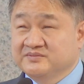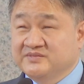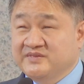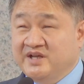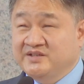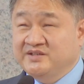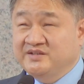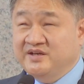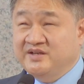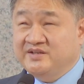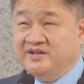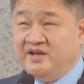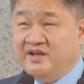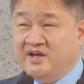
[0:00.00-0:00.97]

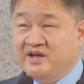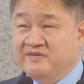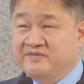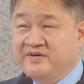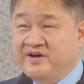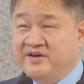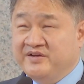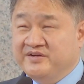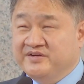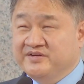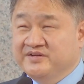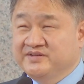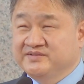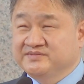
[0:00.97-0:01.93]
1998, I got fired.
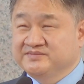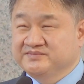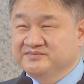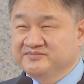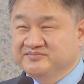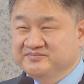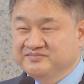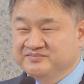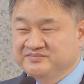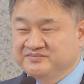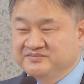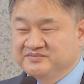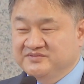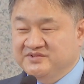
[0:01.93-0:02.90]

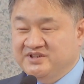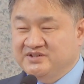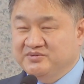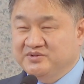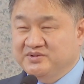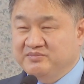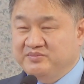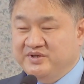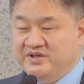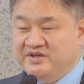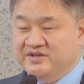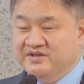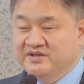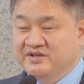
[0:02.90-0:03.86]
This was a
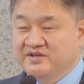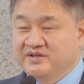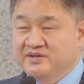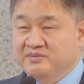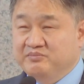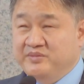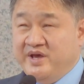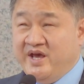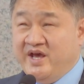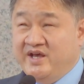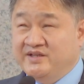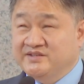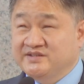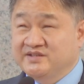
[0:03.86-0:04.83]
big
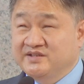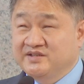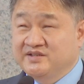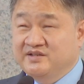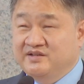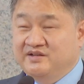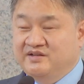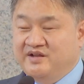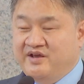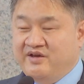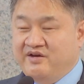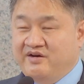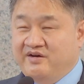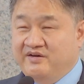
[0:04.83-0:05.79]
mass
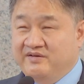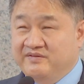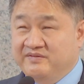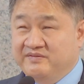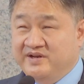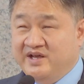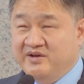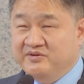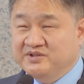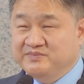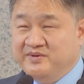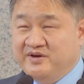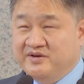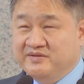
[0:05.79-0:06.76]
layoff, and I was
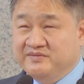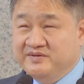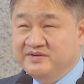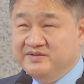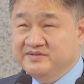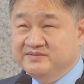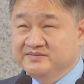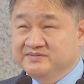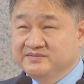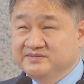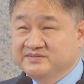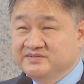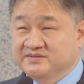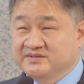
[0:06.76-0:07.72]
part of it.
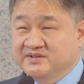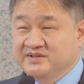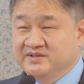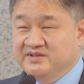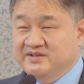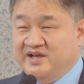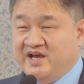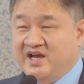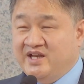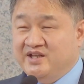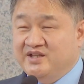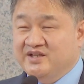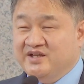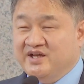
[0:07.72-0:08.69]
I had
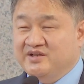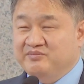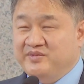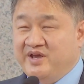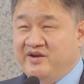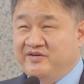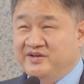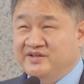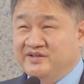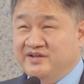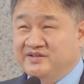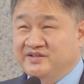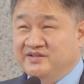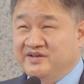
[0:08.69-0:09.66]
gotten married in
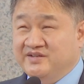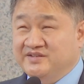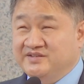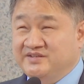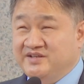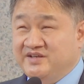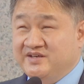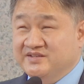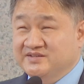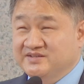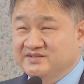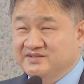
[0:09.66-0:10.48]
1996.